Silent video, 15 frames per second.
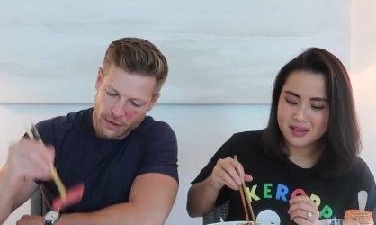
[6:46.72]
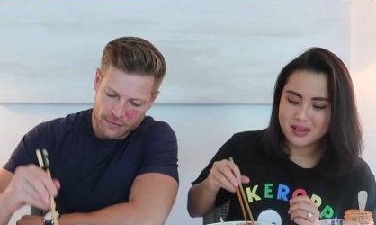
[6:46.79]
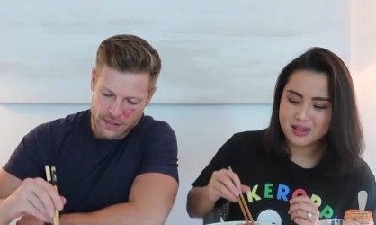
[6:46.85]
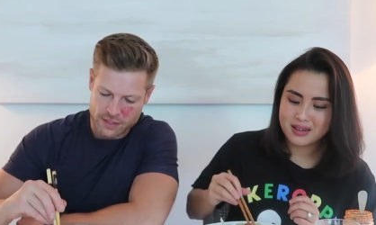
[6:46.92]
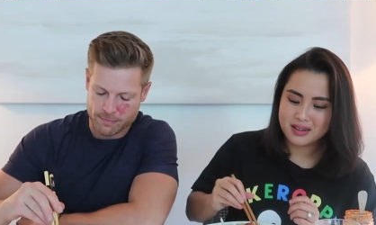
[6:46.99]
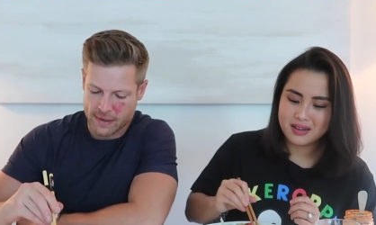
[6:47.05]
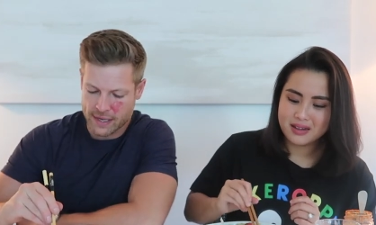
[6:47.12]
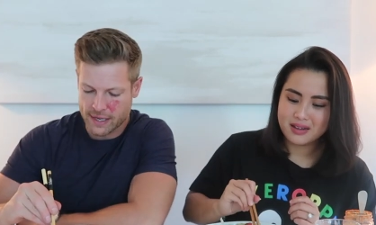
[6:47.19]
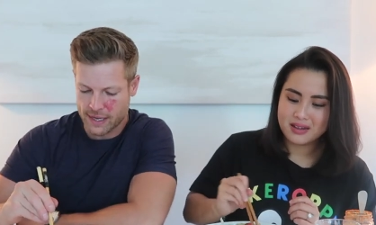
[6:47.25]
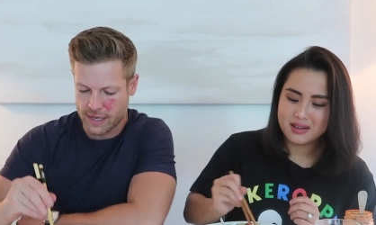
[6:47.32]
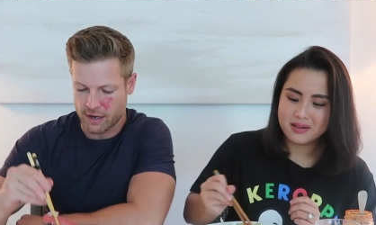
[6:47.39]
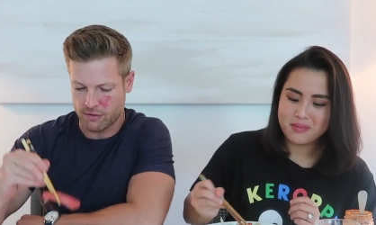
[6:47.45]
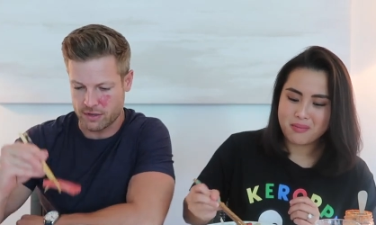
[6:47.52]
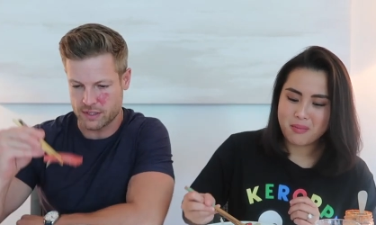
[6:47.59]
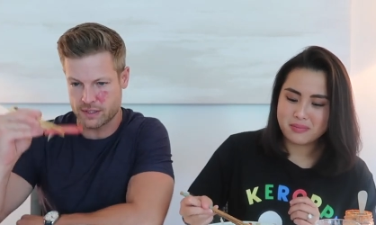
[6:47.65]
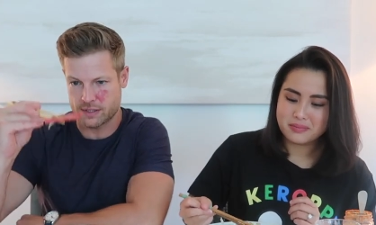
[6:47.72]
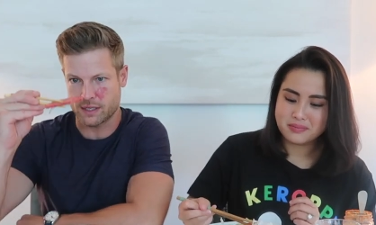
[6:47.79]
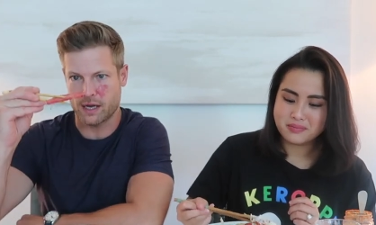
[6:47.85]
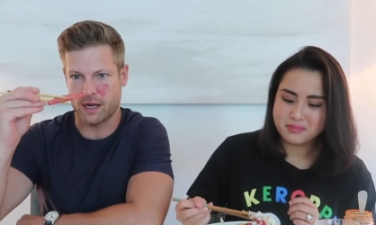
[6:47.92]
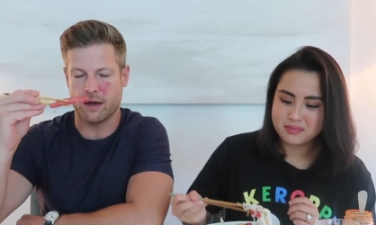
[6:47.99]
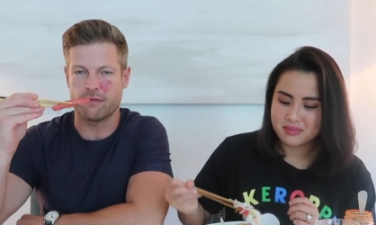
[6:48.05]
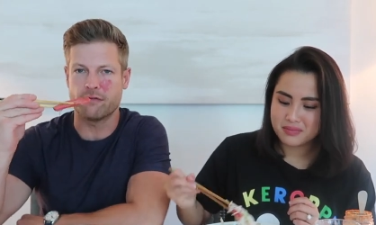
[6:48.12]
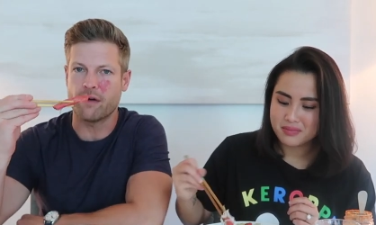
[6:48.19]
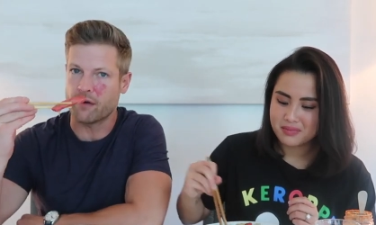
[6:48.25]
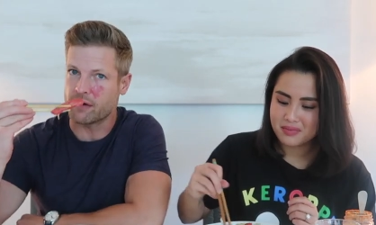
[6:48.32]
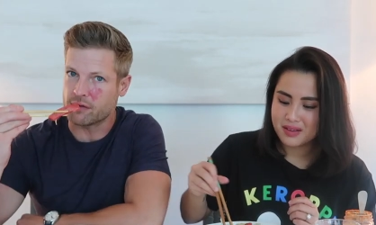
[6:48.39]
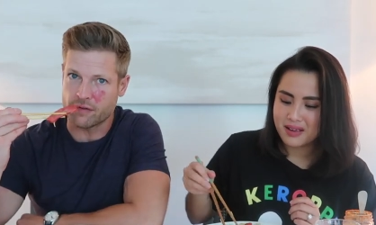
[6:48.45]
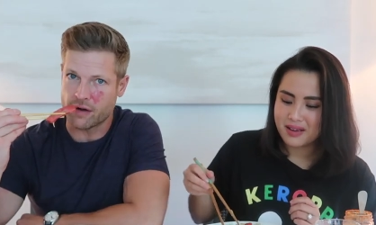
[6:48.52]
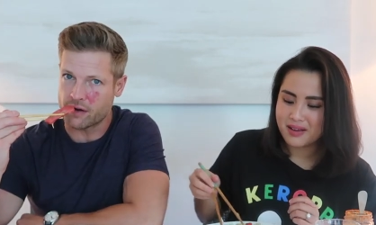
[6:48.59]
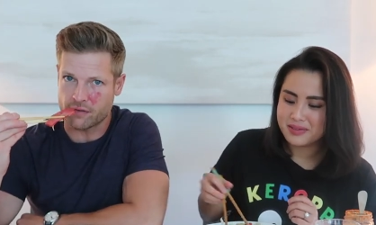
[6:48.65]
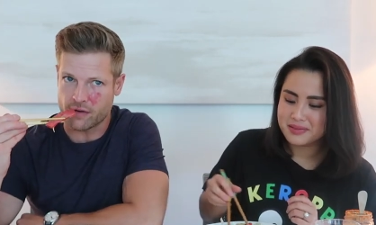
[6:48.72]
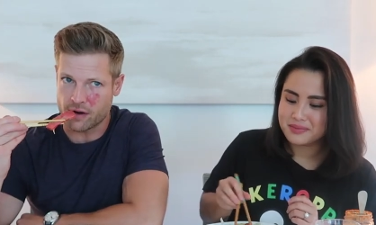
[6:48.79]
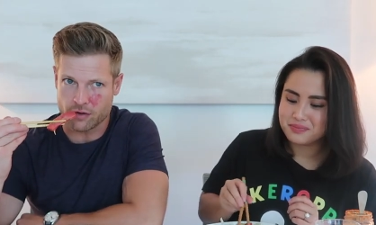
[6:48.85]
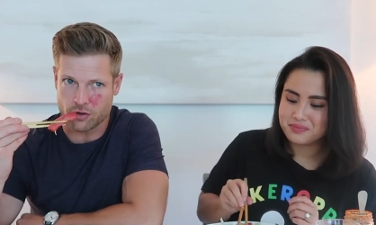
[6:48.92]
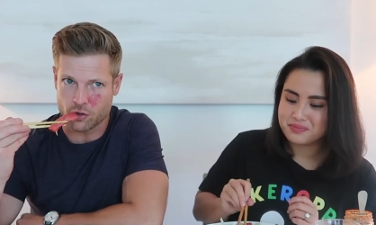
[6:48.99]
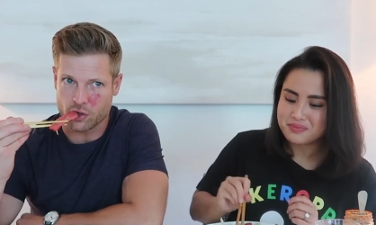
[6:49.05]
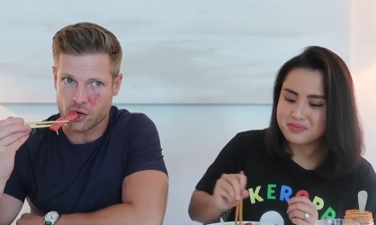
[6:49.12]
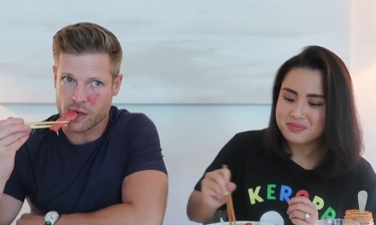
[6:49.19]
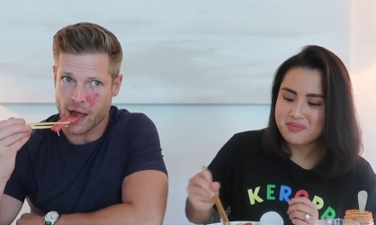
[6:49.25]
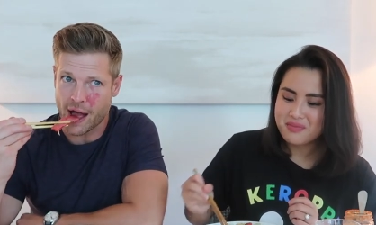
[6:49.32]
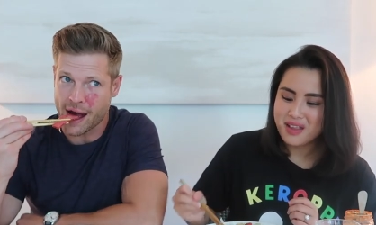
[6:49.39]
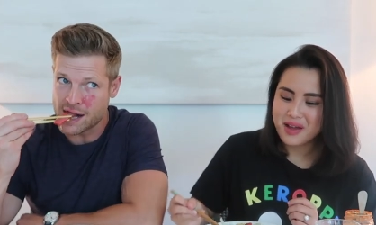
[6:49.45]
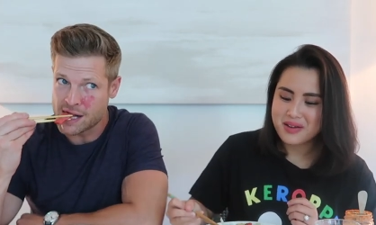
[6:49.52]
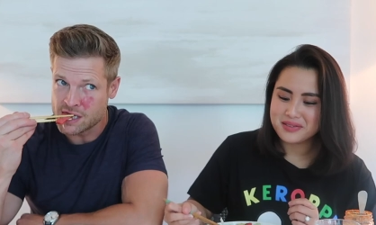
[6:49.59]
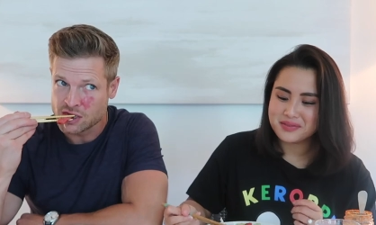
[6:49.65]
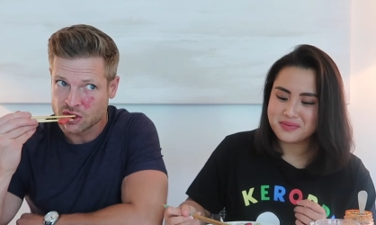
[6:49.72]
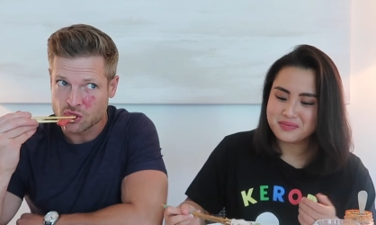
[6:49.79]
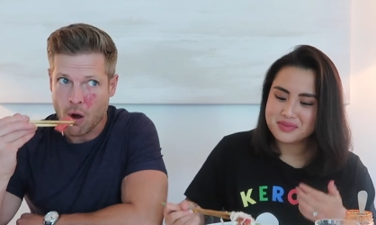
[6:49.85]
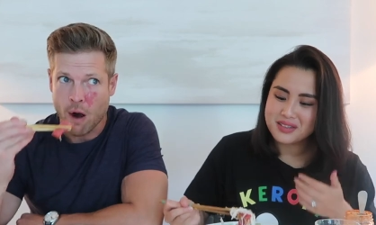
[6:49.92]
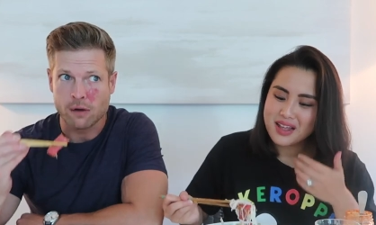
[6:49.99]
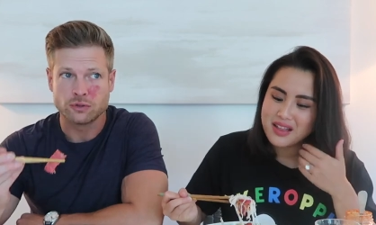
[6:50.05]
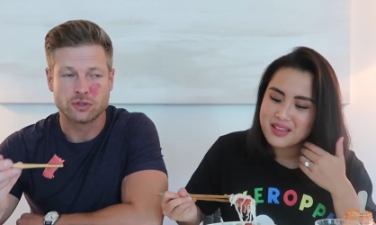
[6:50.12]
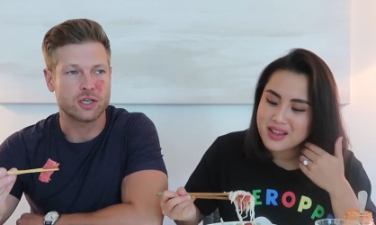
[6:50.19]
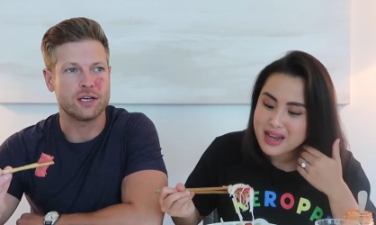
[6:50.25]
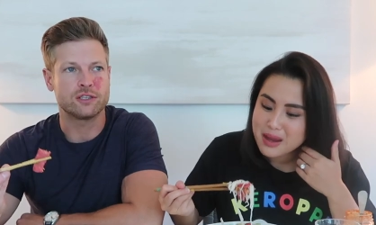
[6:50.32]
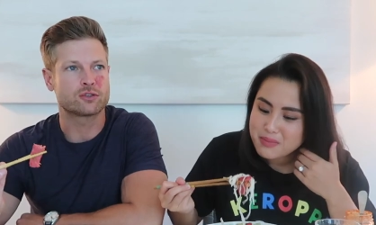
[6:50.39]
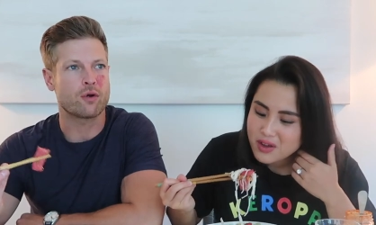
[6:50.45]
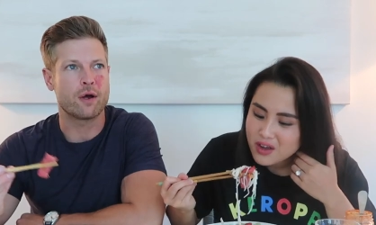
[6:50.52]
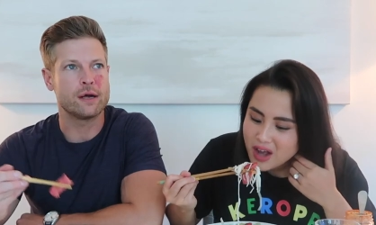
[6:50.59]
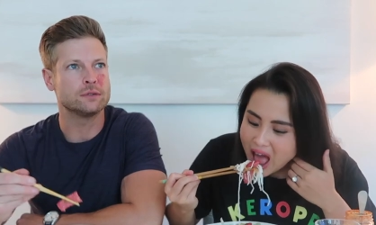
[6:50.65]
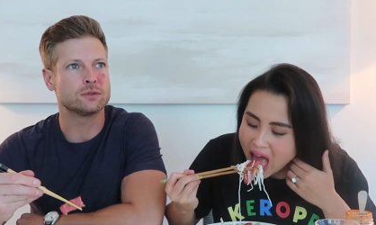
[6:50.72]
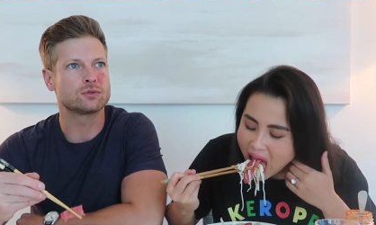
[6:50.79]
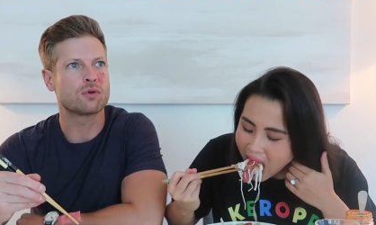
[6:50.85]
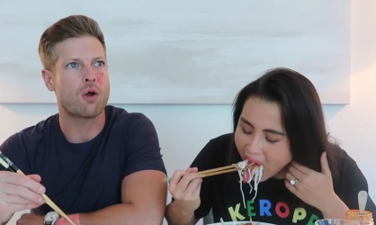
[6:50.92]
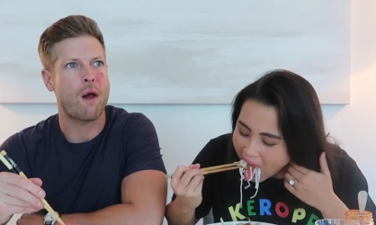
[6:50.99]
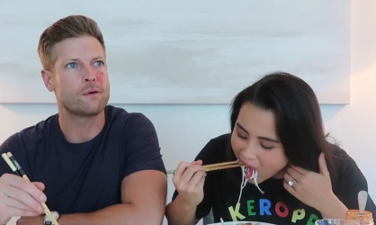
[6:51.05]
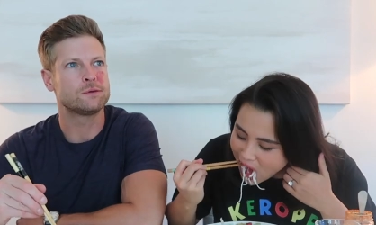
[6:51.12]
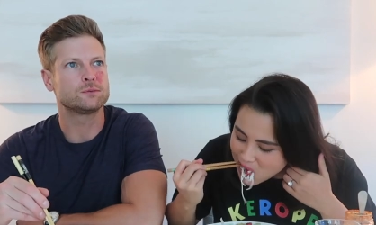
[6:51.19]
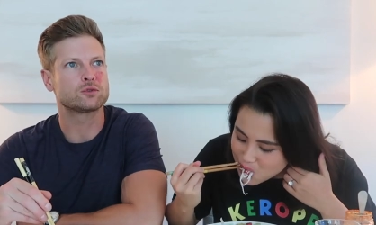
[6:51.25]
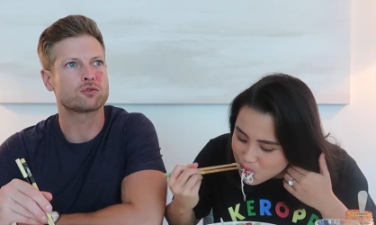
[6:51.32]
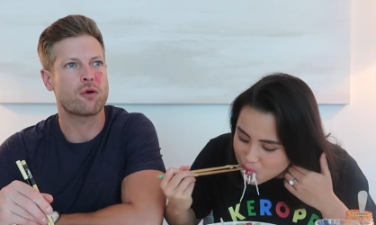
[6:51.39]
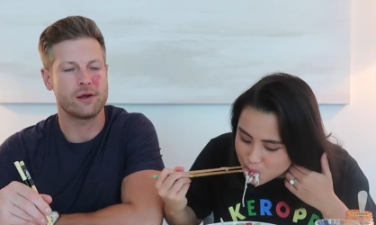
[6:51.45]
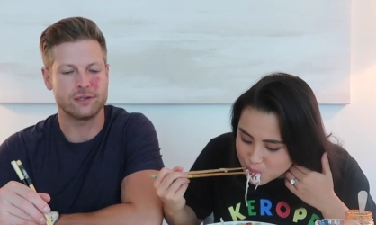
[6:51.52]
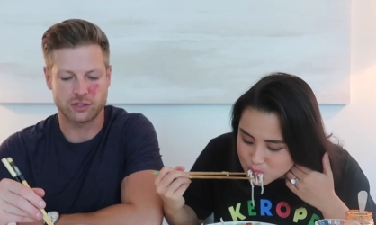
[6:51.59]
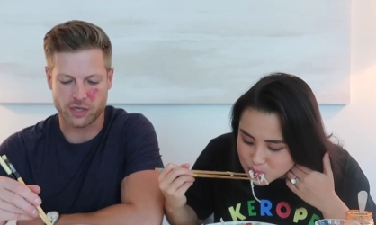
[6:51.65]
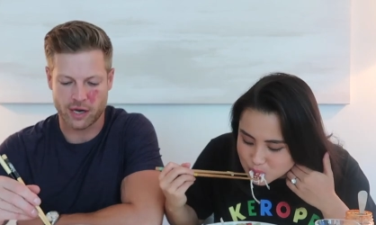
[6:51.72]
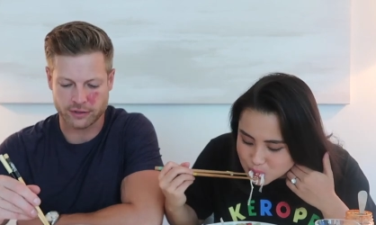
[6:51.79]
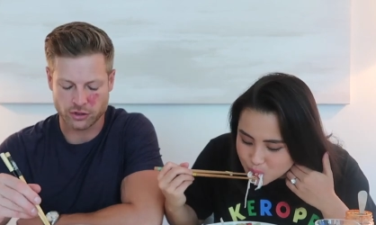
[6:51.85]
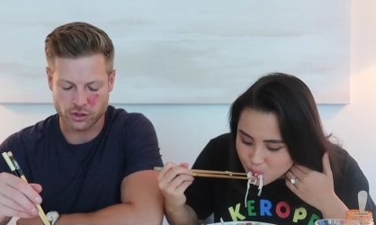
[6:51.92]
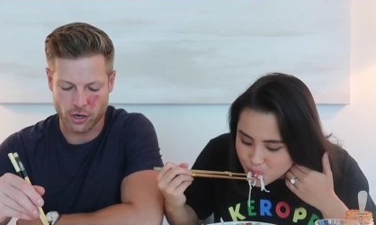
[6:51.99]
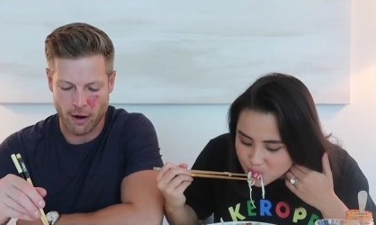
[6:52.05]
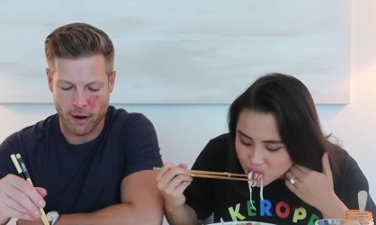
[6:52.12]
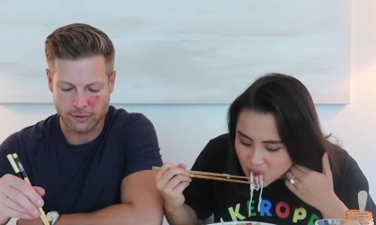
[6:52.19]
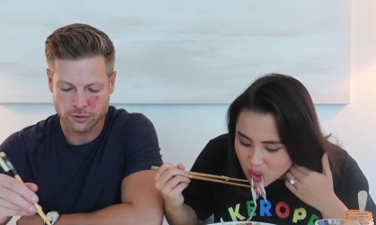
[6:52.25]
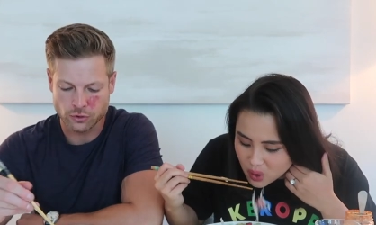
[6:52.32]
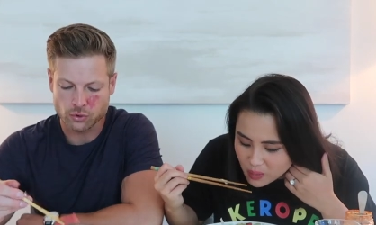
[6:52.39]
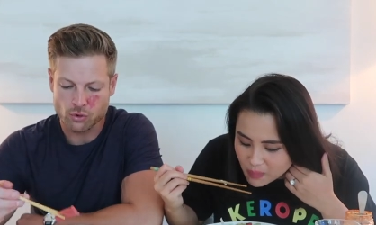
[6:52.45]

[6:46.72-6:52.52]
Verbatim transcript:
Speaker 1: this meat here is uh, very very very good. Yeah, the tastes great, great texture,